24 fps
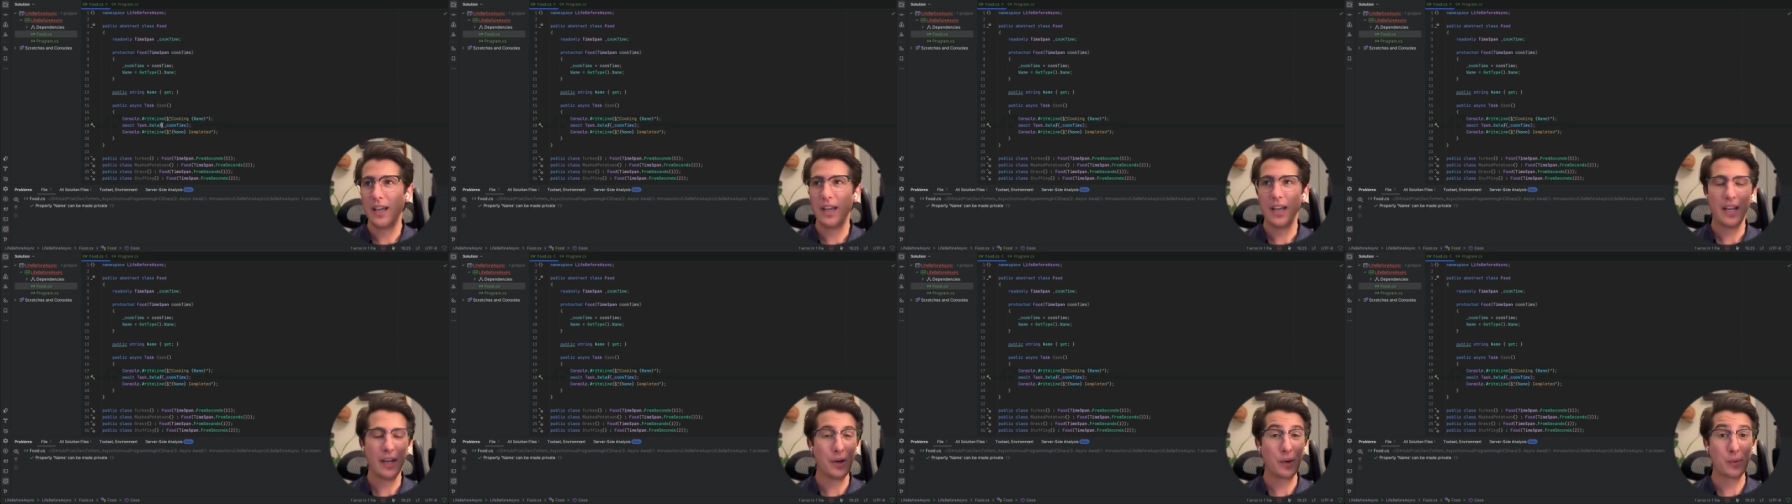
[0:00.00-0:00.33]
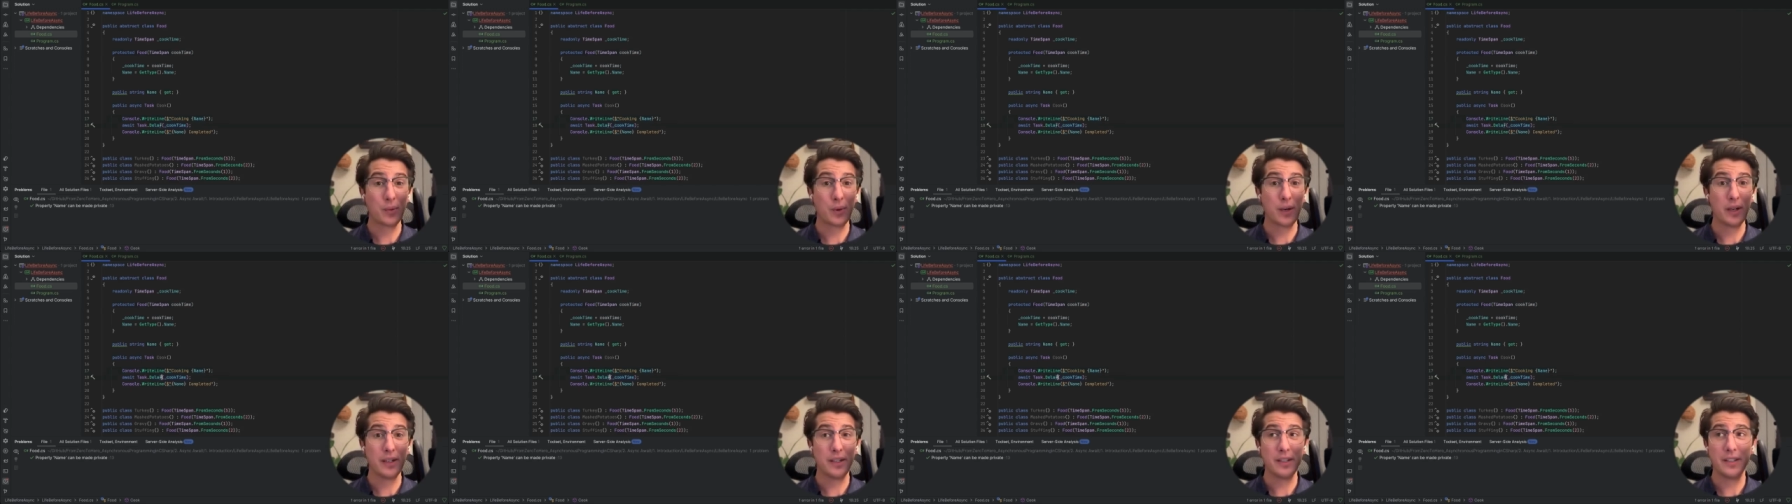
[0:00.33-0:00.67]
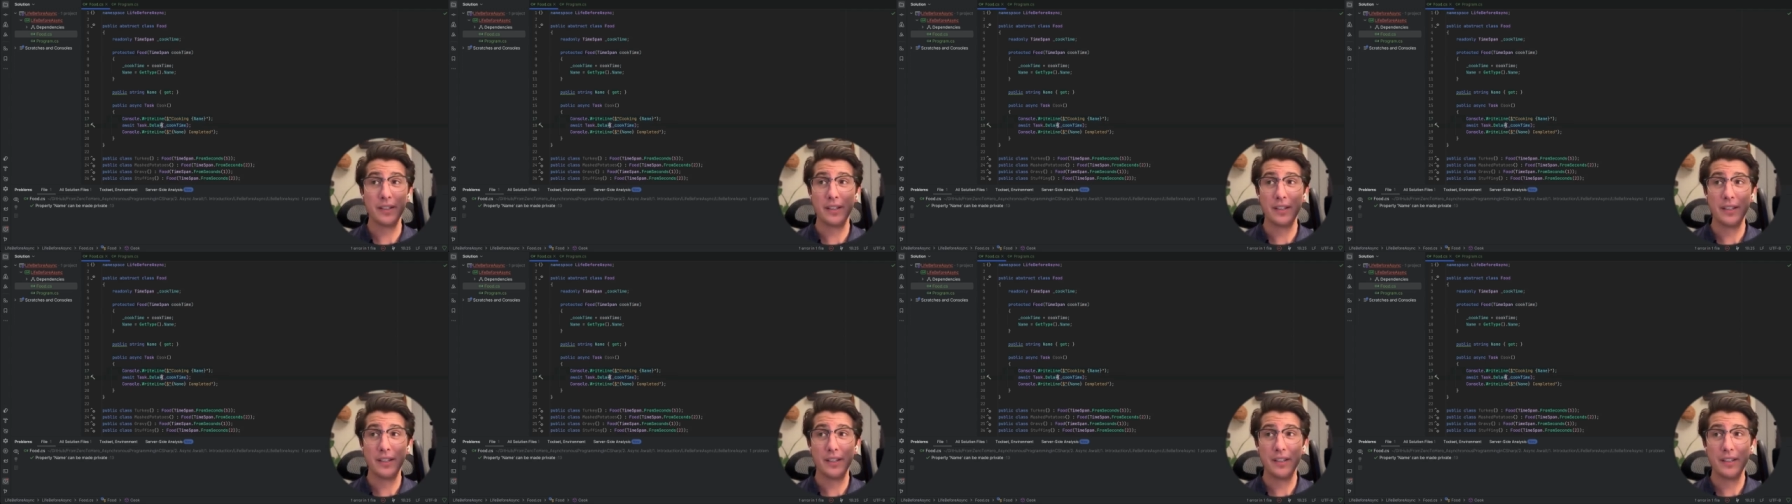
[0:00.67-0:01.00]
It'll
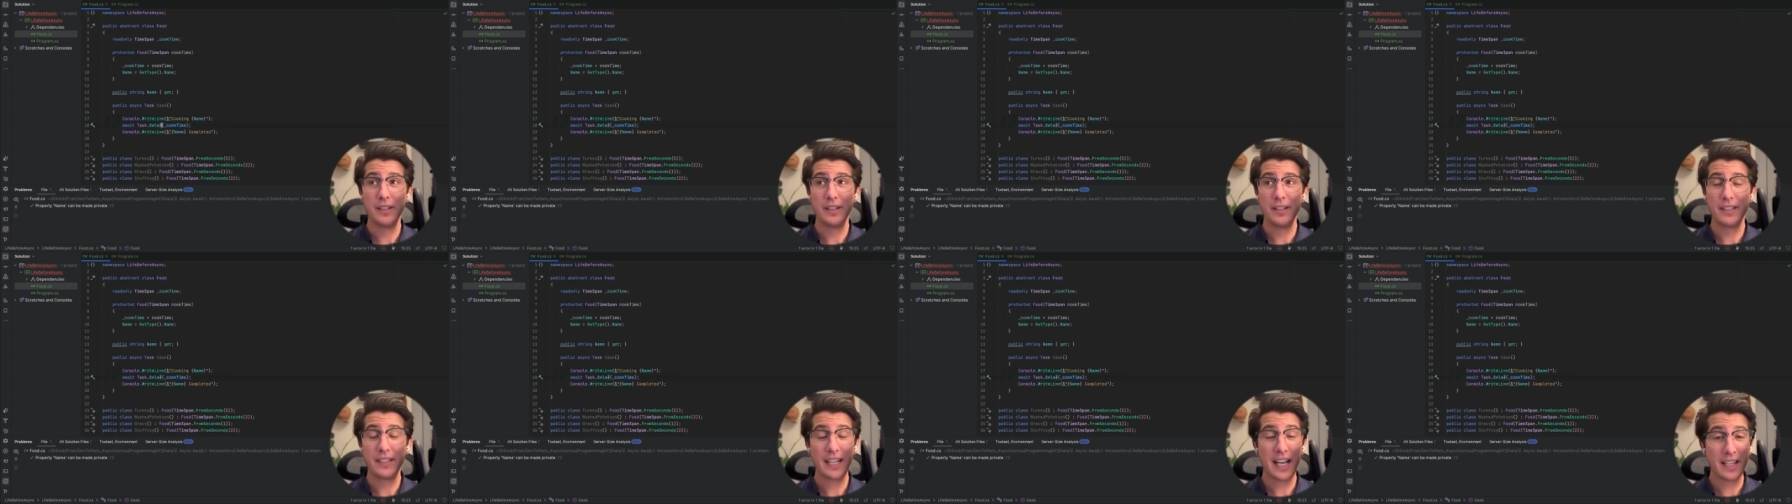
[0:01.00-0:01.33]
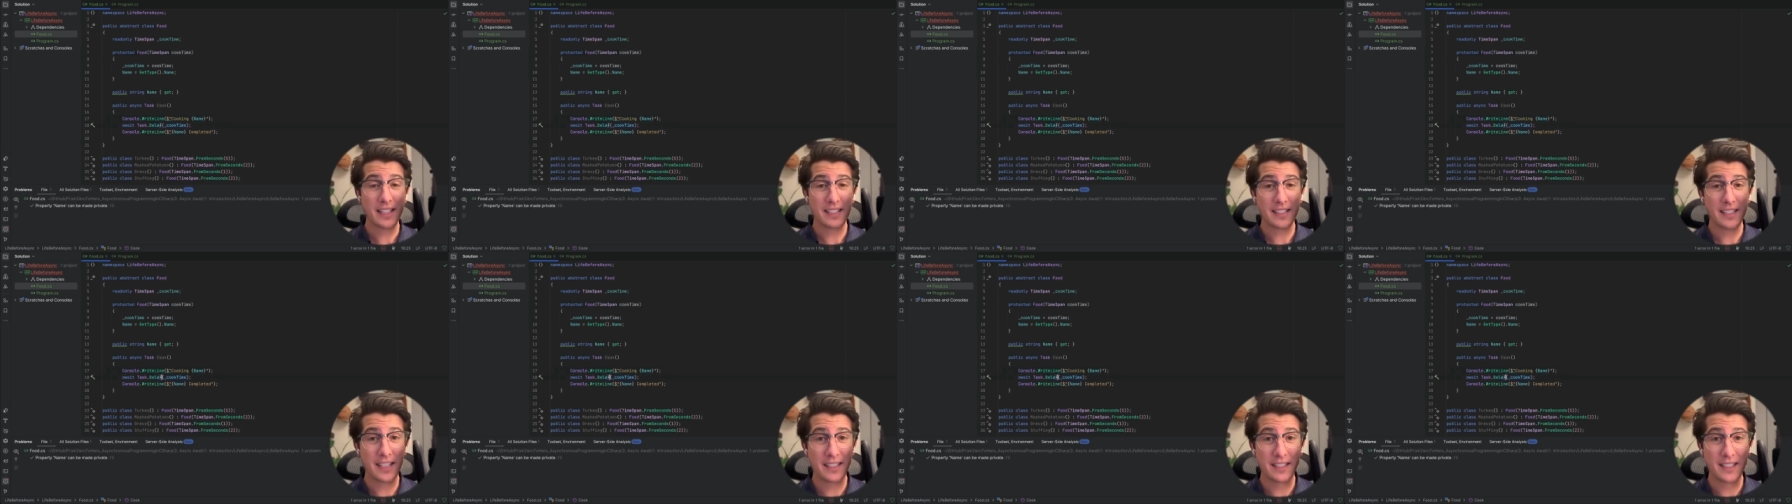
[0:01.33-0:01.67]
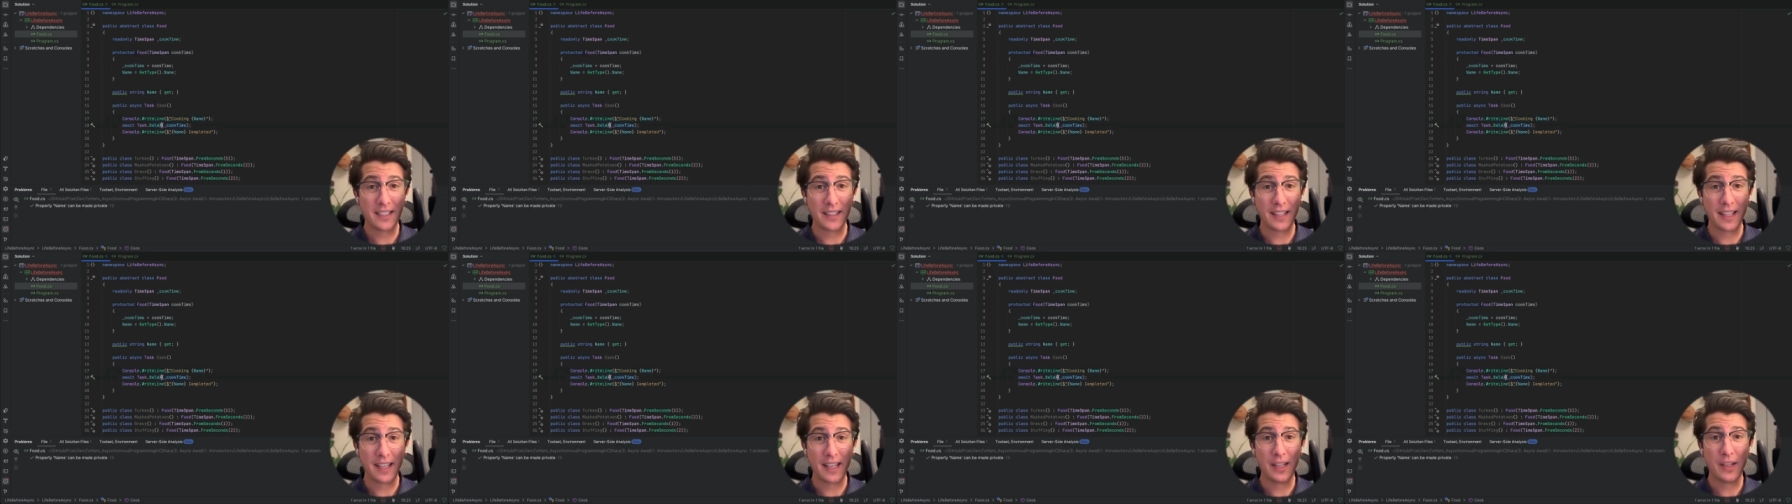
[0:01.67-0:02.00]
run
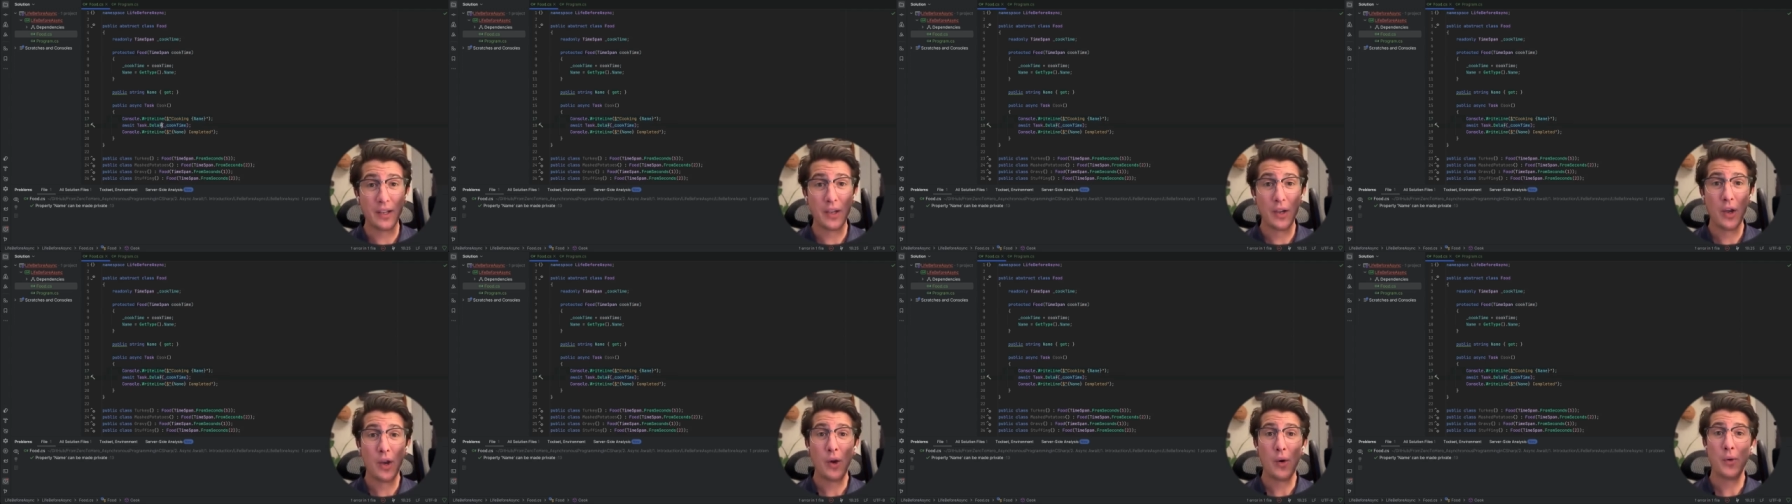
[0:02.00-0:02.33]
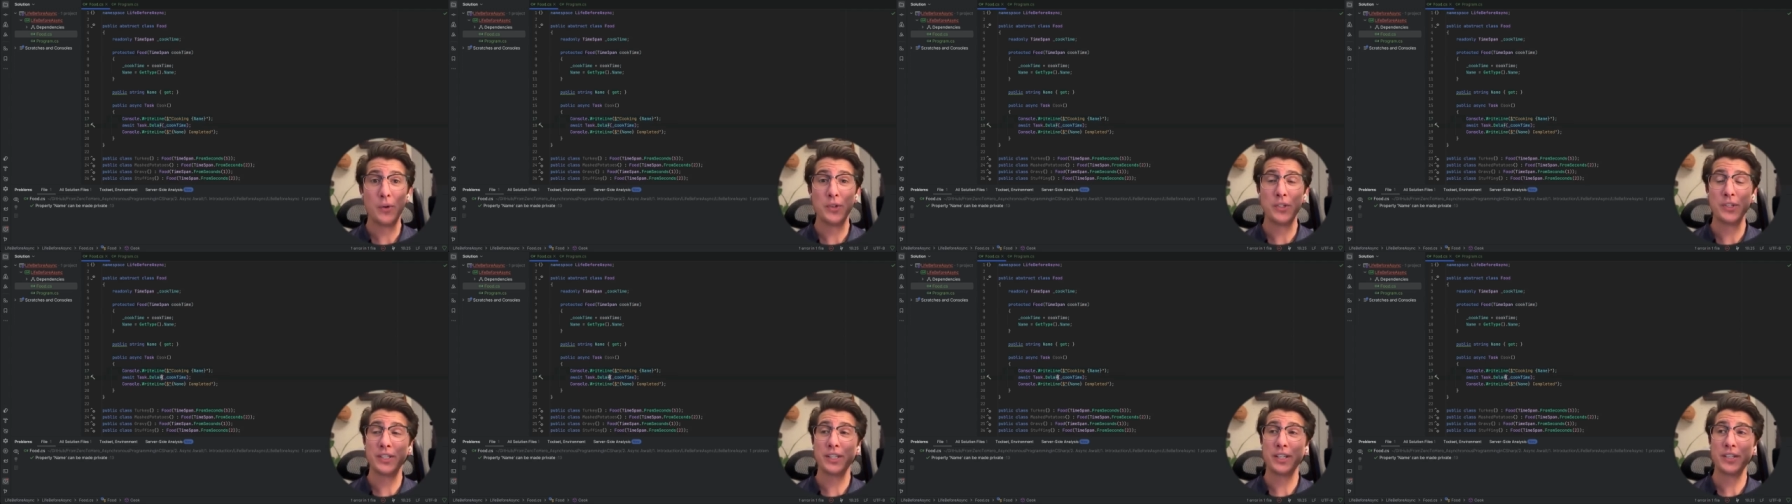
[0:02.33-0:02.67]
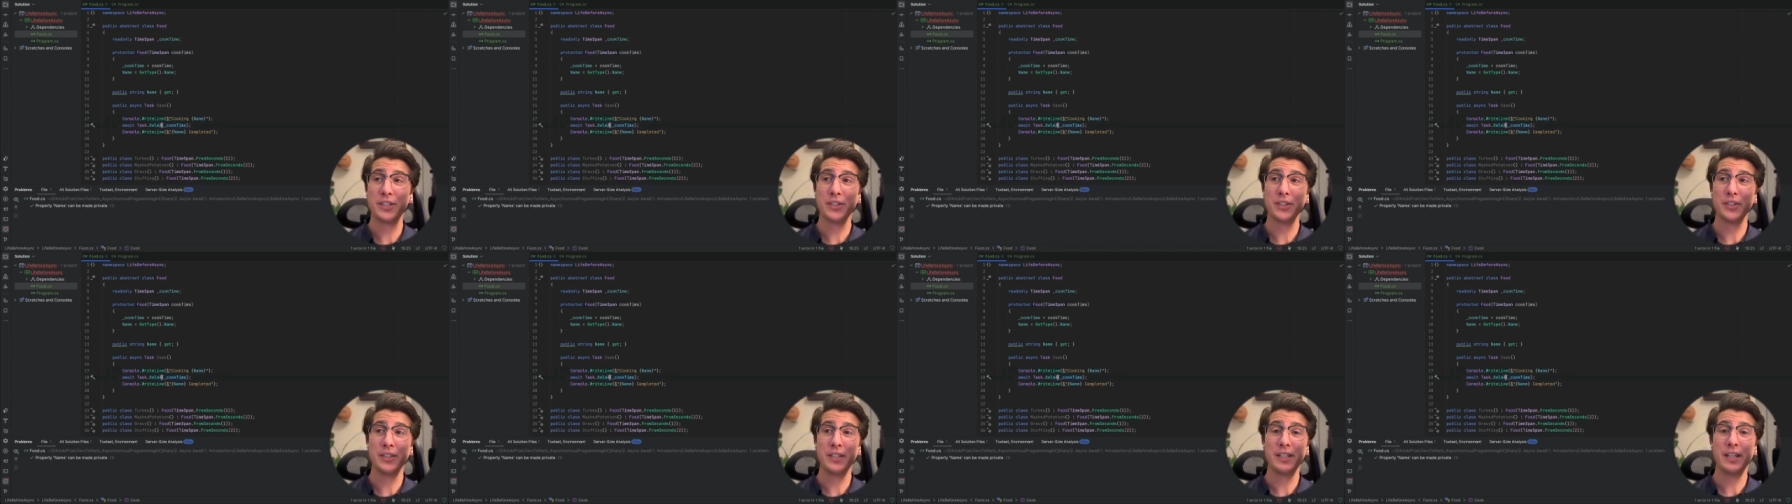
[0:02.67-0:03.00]
task.delay, which
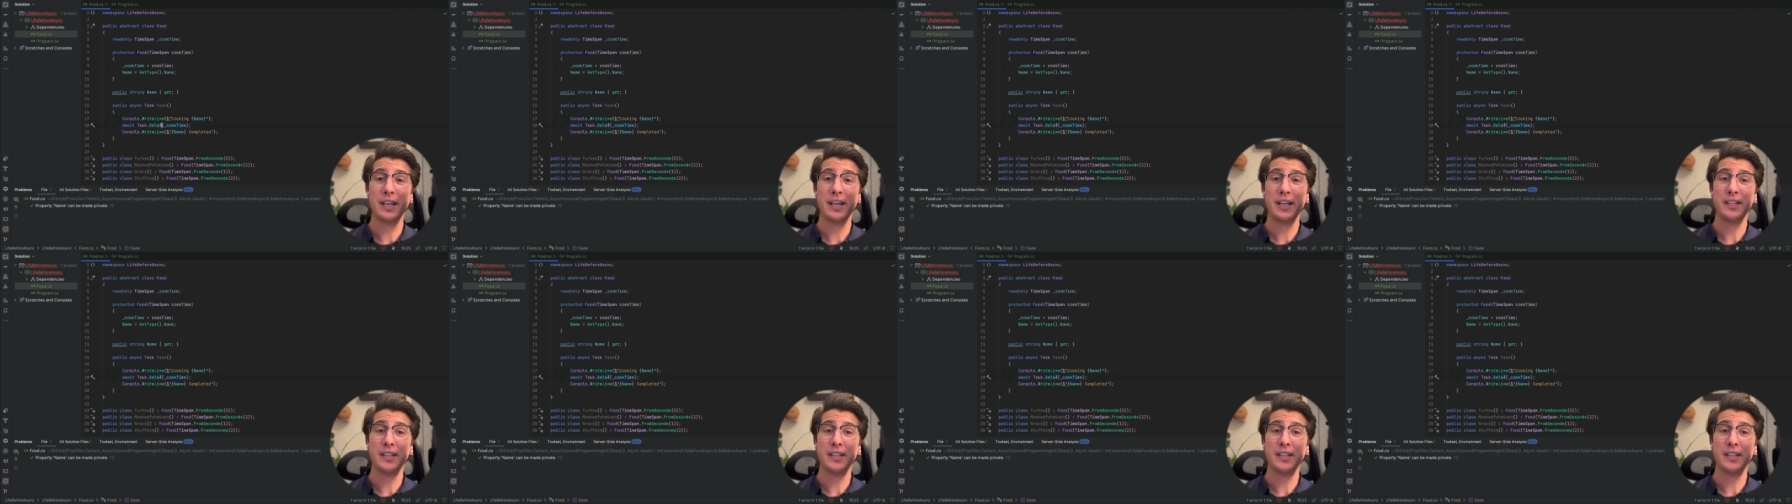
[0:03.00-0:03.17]
essentially